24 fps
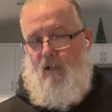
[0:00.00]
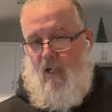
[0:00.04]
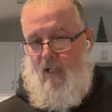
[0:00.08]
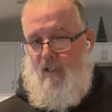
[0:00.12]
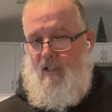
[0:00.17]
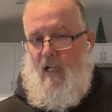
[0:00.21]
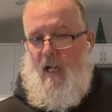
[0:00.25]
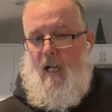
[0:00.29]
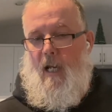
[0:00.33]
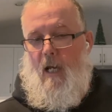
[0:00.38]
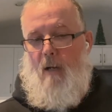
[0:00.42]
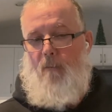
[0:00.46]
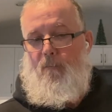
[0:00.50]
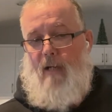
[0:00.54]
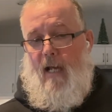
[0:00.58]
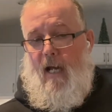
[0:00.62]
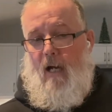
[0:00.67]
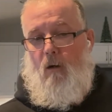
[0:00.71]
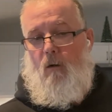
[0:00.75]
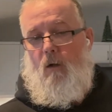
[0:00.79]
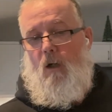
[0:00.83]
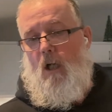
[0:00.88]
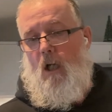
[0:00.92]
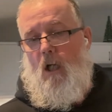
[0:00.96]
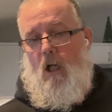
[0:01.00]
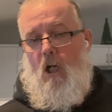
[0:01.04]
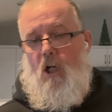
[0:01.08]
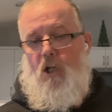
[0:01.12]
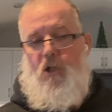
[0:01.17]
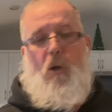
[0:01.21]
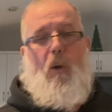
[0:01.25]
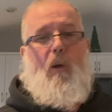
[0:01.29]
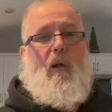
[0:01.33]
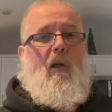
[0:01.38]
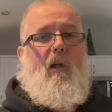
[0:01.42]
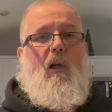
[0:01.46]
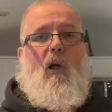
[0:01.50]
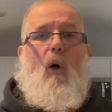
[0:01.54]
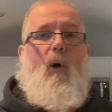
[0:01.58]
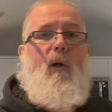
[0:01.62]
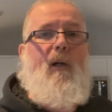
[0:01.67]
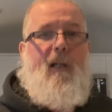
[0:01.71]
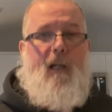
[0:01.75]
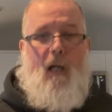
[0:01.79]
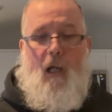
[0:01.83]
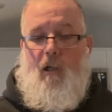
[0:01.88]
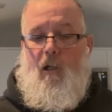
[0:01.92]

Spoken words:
as I am now. So to load and